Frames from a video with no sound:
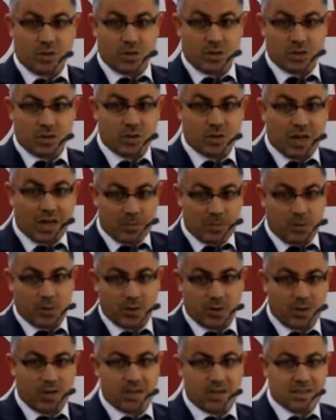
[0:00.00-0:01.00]
also are
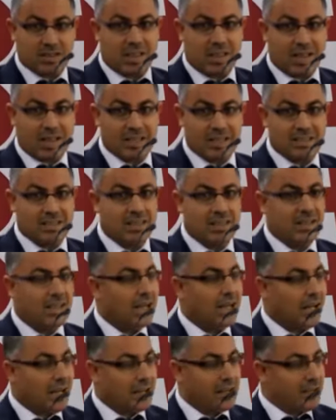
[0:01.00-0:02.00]
put in the slides,
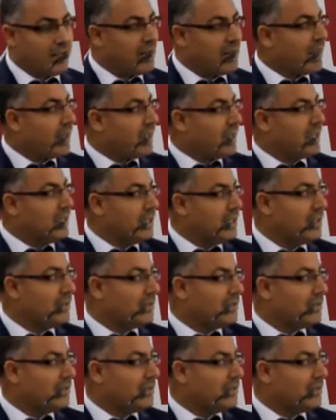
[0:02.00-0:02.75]
and then I can